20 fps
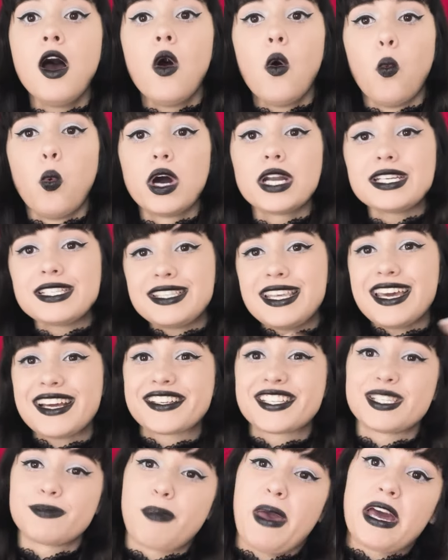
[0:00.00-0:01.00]
what is the
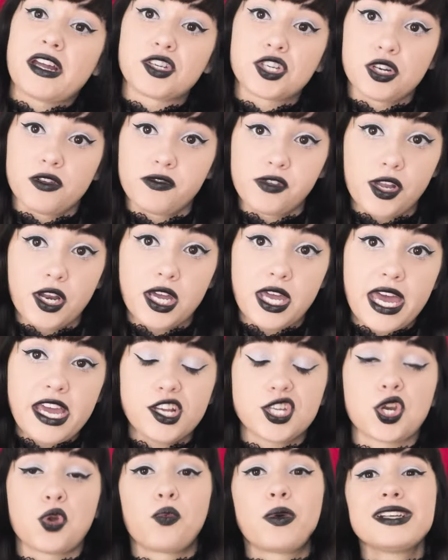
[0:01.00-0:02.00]
expansion of litigation?